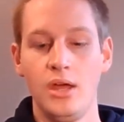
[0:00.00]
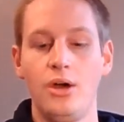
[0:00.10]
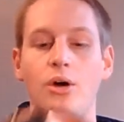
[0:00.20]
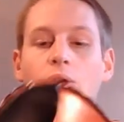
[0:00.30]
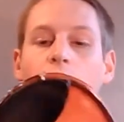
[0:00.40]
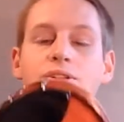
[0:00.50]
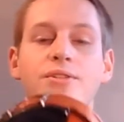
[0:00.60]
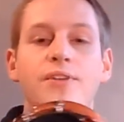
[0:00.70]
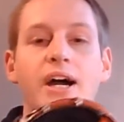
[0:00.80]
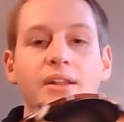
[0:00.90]
Hold your
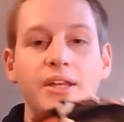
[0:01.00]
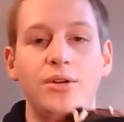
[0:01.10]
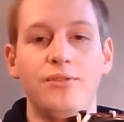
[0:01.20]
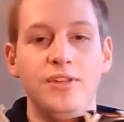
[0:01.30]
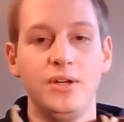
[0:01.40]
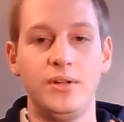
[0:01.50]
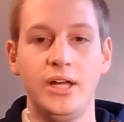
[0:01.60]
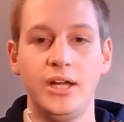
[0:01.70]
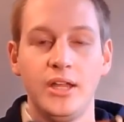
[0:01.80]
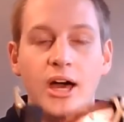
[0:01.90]
violin or
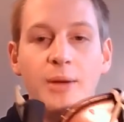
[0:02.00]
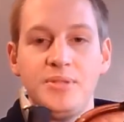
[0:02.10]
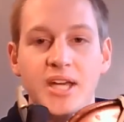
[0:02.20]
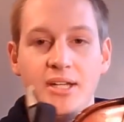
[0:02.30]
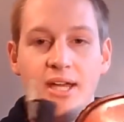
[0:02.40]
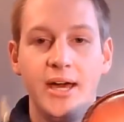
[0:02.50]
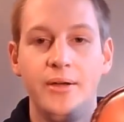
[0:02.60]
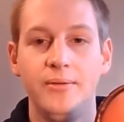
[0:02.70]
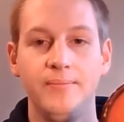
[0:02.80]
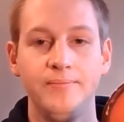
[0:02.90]
viola upside
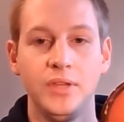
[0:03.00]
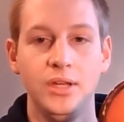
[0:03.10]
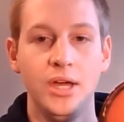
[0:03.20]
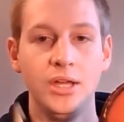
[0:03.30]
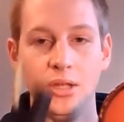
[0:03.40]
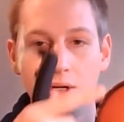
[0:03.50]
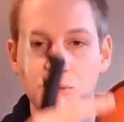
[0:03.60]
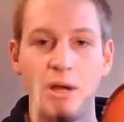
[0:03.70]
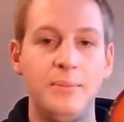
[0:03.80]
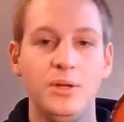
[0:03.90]
down. Yours
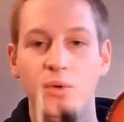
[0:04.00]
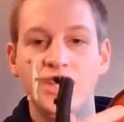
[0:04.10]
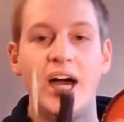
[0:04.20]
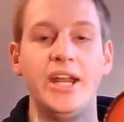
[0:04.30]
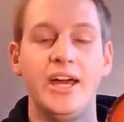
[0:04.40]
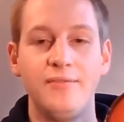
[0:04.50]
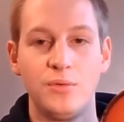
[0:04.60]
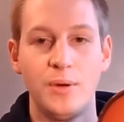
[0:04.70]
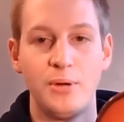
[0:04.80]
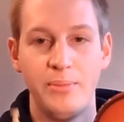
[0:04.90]
probably will not have the
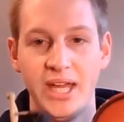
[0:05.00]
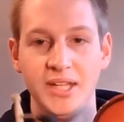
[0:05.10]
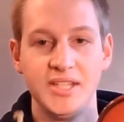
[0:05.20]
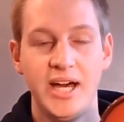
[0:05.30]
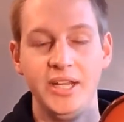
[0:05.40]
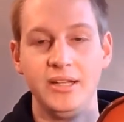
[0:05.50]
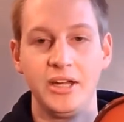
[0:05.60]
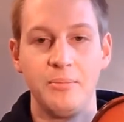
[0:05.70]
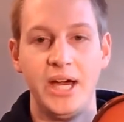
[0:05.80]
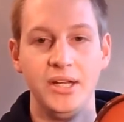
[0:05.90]
rubber bands on it like
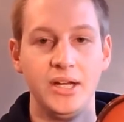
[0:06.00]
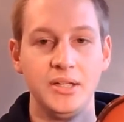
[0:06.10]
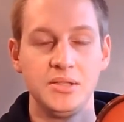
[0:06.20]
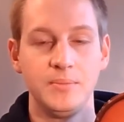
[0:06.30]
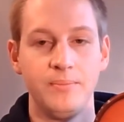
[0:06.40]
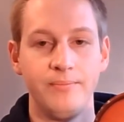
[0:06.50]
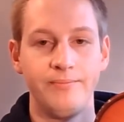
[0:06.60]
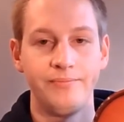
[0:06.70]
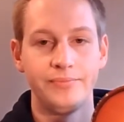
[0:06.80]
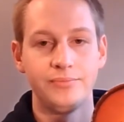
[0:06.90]
mine does.
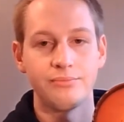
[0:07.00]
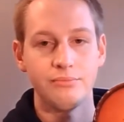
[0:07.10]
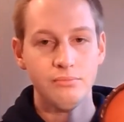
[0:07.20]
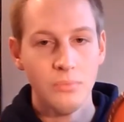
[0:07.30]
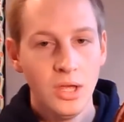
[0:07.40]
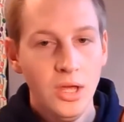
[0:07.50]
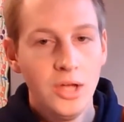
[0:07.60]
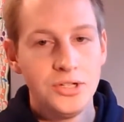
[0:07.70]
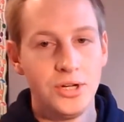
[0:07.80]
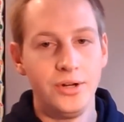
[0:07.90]

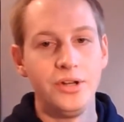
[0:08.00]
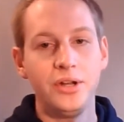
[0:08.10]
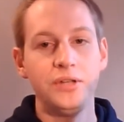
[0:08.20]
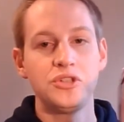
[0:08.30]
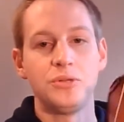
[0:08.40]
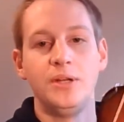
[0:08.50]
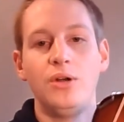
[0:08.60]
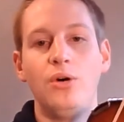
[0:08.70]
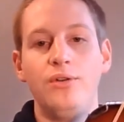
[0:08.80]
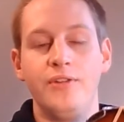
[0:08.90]
Turn your instrument
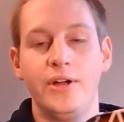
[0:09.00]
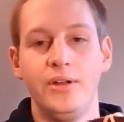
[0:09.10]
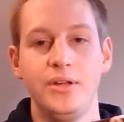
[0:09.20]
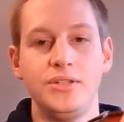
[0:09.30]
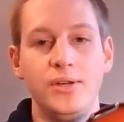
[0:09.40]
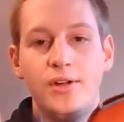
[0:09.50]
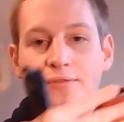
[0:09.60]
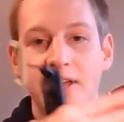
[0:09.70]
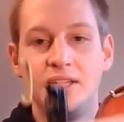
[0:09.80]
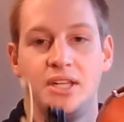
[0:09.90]
over so you're
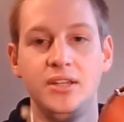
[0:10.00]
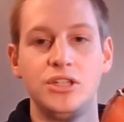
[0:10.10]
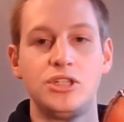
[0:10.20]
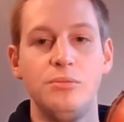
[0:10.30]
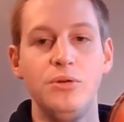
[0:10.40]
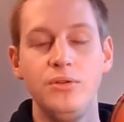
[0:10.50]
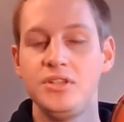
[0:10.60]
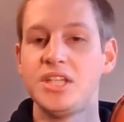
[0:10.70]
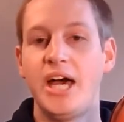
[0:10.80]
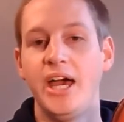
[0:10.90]
facing the smooth
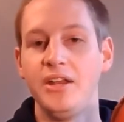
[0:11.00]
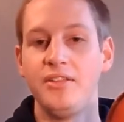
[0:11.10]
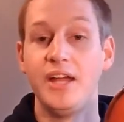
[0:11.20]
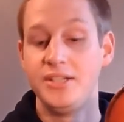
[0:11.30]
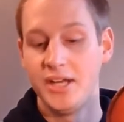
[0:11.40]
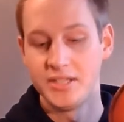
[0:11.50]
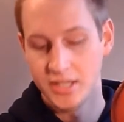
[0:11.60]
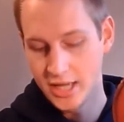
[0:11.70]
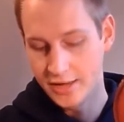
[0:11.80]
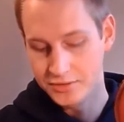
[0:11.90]
side that doesn't
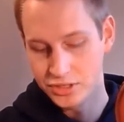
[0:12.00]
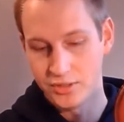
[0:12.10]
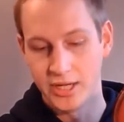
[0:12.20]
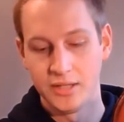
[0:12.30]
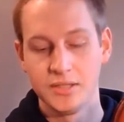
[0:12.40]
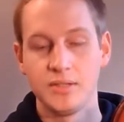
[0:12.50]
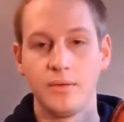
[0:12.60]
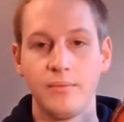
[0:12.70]
have strings.